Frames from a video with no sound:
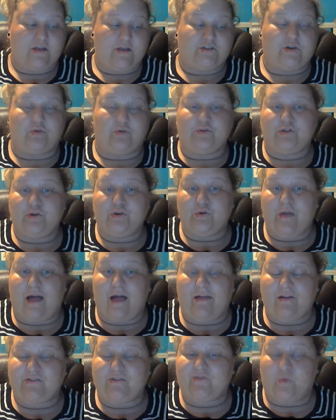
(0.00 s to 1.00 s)
So
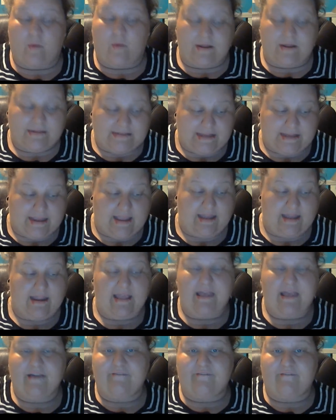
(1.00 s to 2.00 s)
$2 for one ticket,
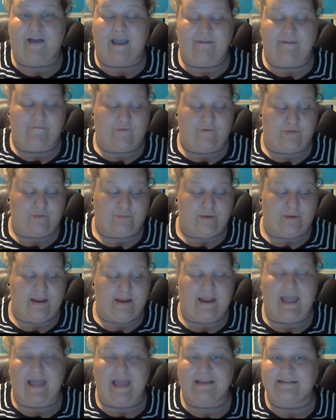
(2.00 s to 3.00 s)
5 for
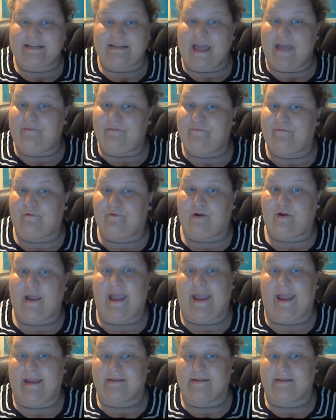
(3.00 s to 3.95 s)
3 and 10 for 8.